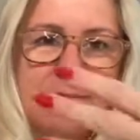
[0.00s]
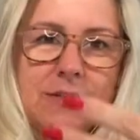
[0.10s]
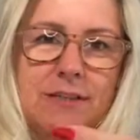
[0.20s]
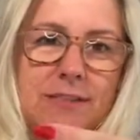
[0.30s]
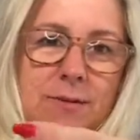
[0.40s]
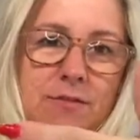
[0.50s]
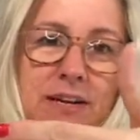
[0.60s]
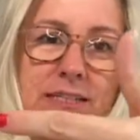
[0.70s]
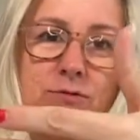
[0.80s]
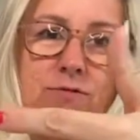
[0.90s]
Some of
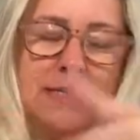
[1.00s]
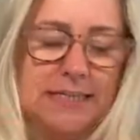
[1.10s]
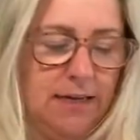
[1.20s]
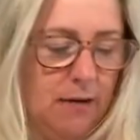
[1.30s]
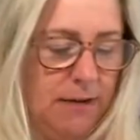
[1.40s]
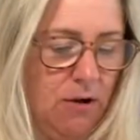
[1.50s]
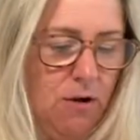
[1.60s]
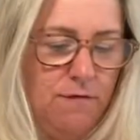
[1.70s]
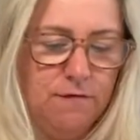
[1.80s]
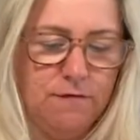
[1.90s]
it's already coming
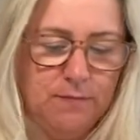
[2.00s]
off.